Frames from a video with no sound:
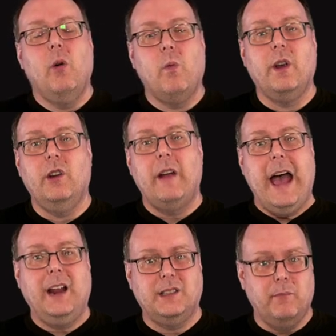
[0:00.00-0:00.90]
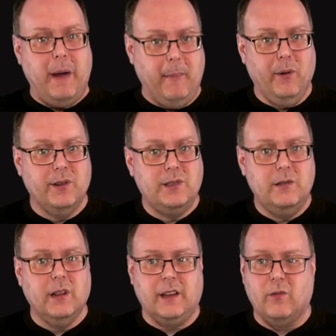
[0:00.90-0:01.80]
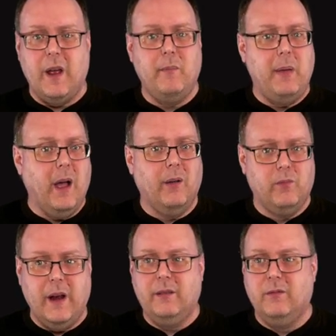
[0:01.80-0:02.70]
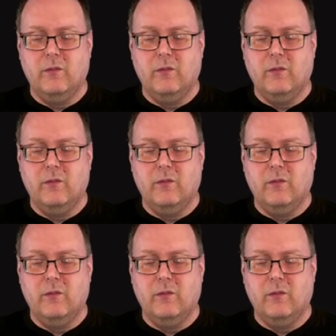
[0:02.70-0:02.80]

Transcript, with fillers: where you added some peppers to it like the red and bell red